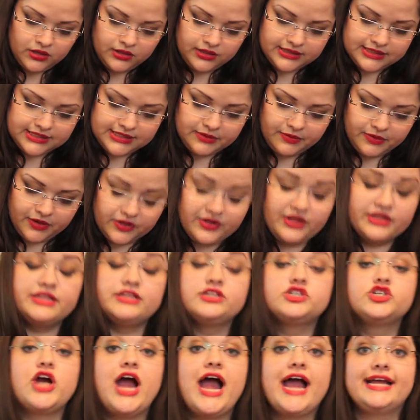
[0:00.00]
let's see, the
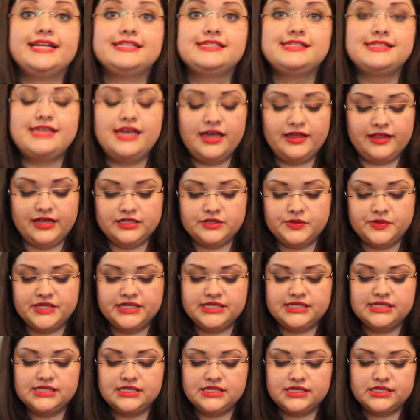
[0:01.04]
Dragon's Egg. That's what
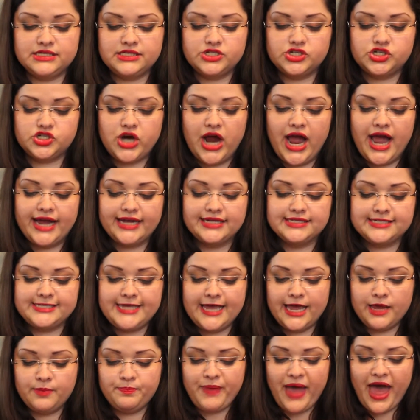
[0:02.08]
this is, the Dragon's
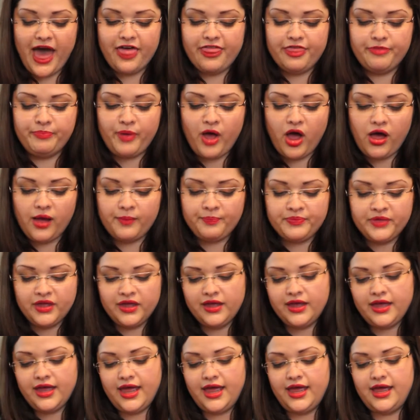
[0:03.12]
Egg bath bomb.
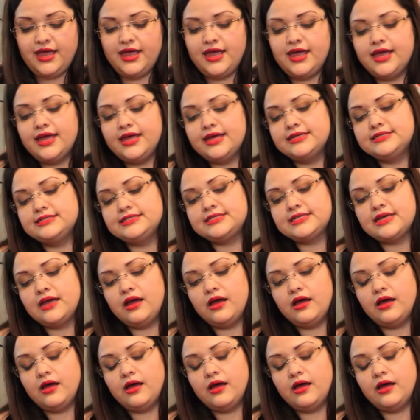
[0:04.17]
And